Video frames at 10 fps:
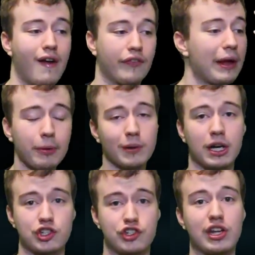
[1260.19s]
they pretty
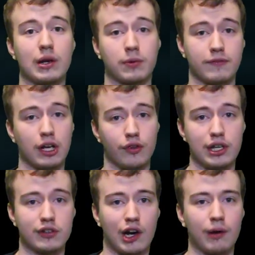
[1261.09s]
much did reveal the
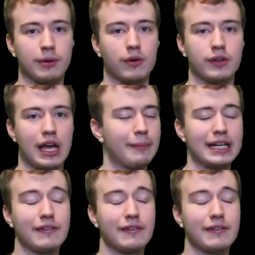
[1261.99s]
entire movie. I mean,